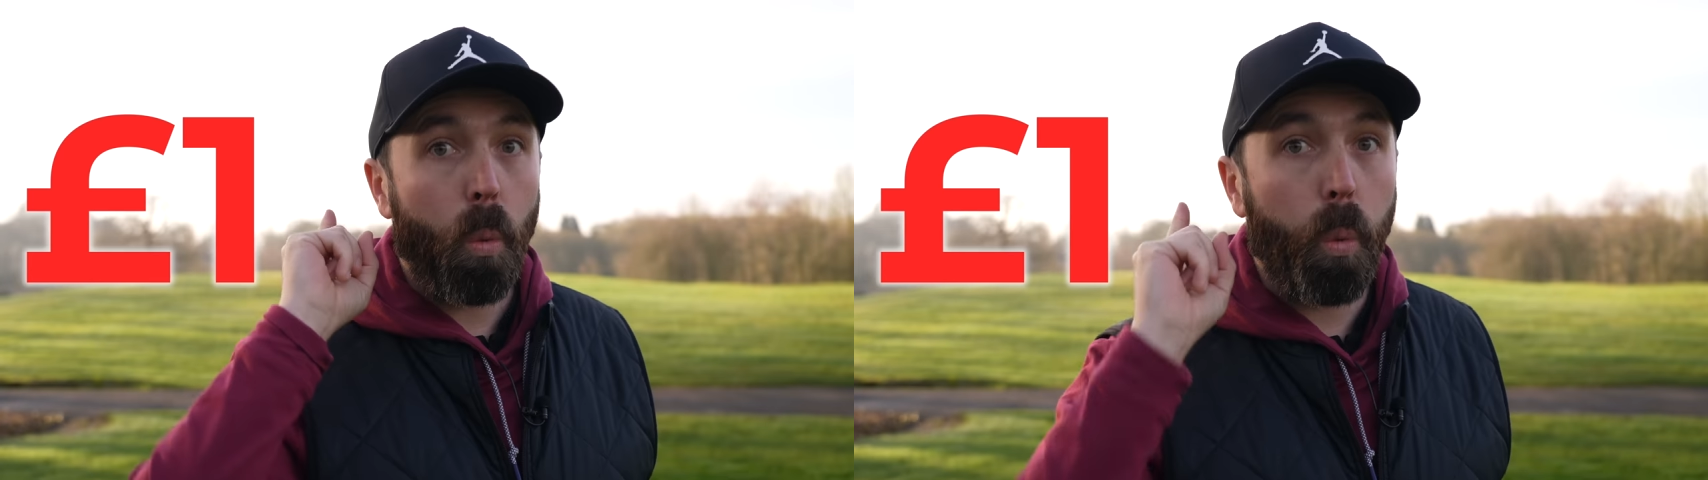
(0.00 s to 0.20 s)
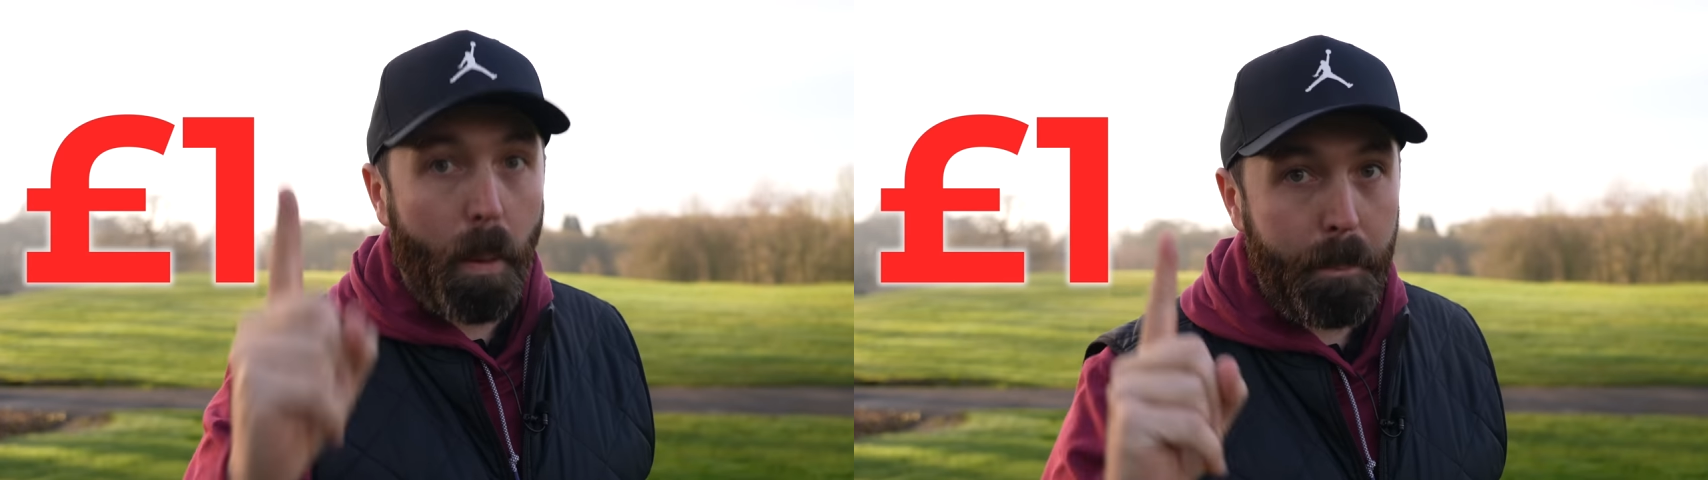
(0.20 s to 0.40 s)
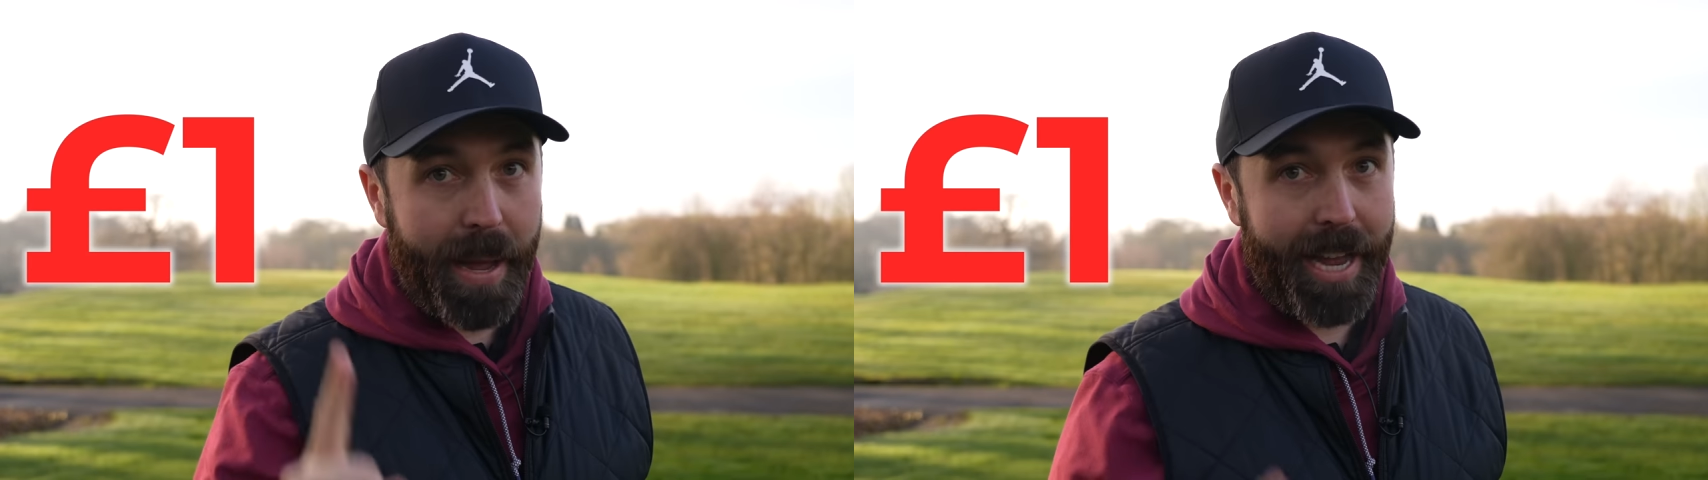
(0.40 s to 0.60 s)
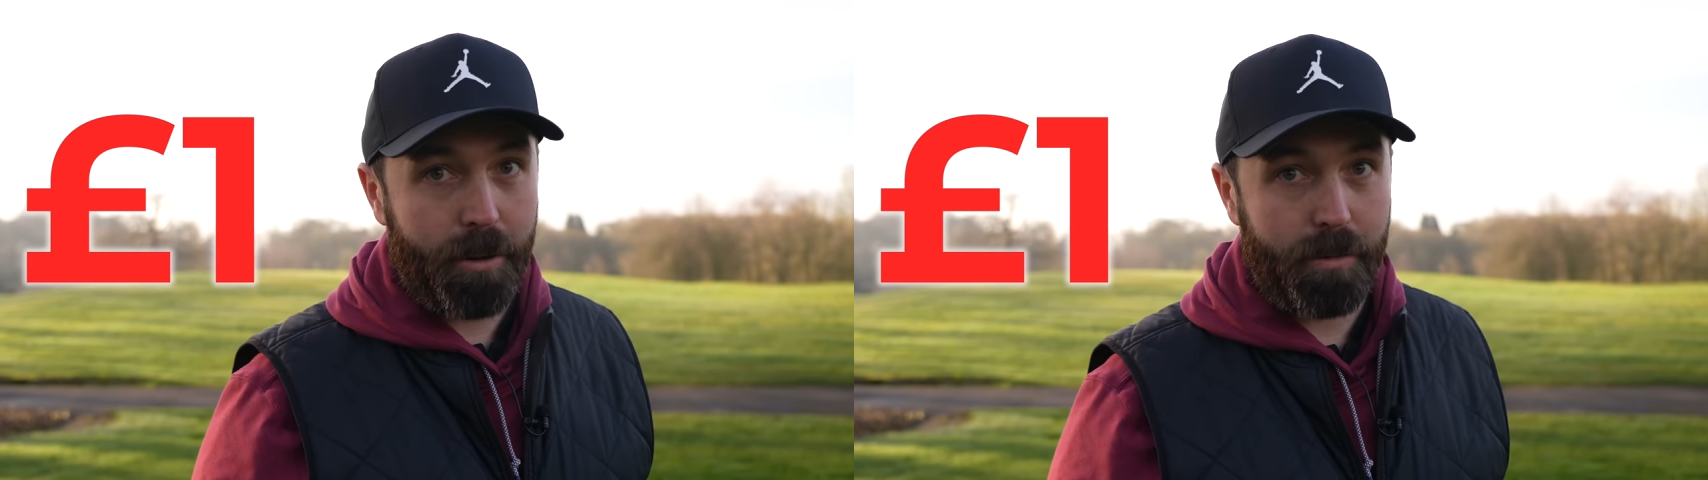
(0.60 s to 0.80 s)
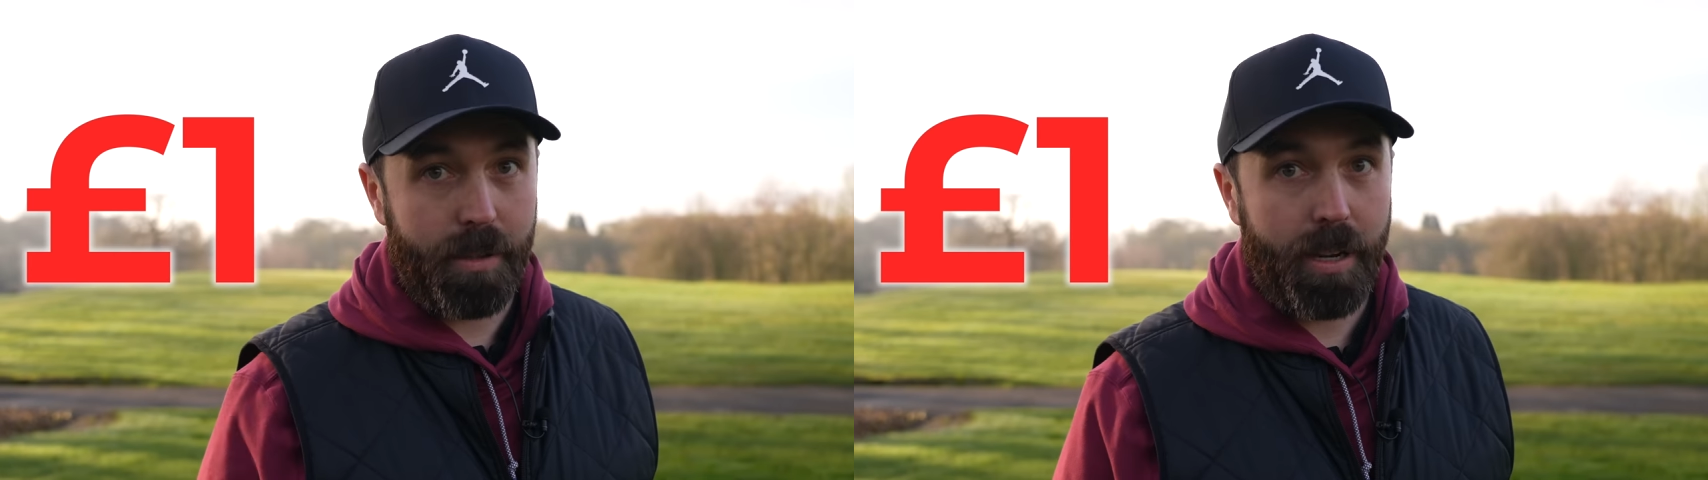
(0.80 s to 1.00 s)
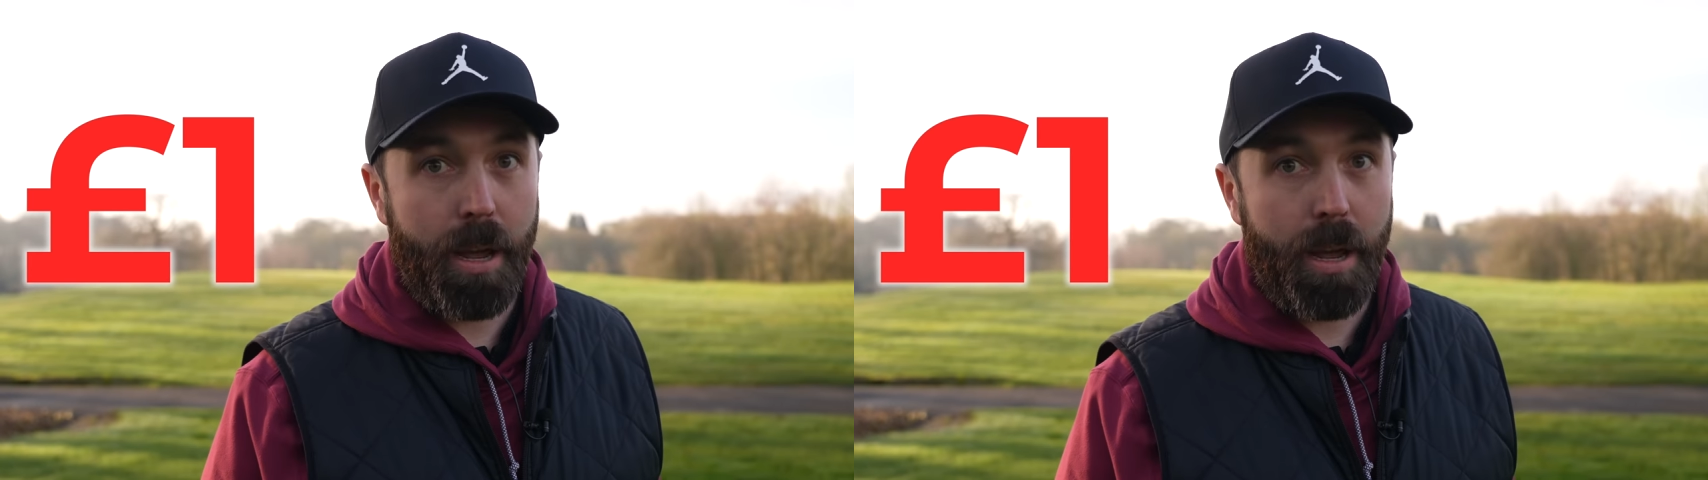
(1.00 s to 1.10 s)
one pound